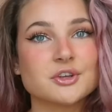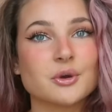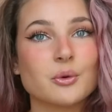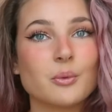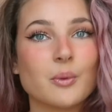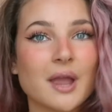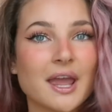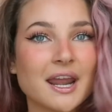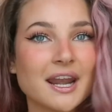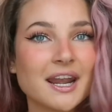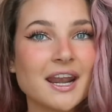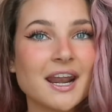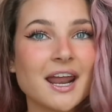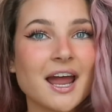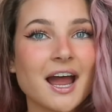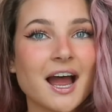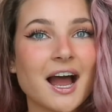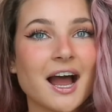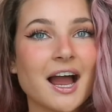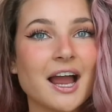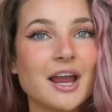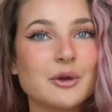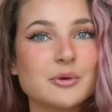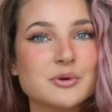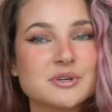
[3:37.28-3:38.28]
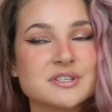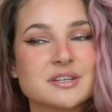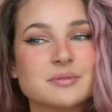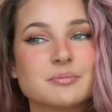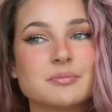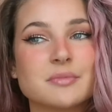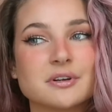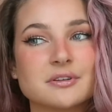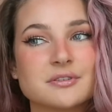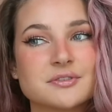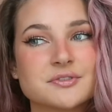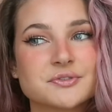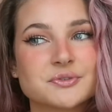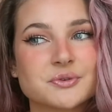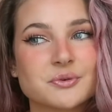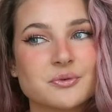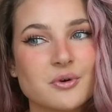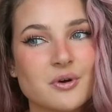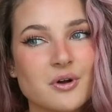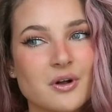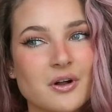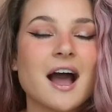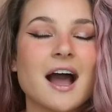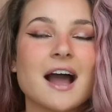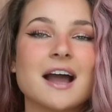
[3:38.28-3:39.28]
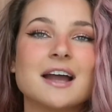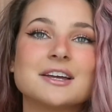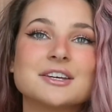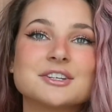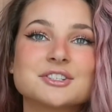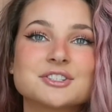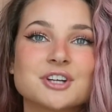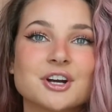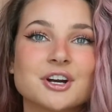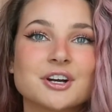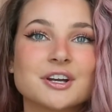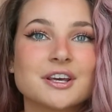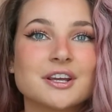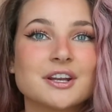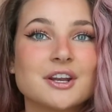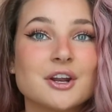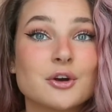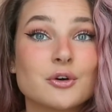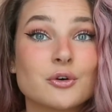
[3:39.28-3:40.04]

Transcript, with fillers: So when I was in middle school, I started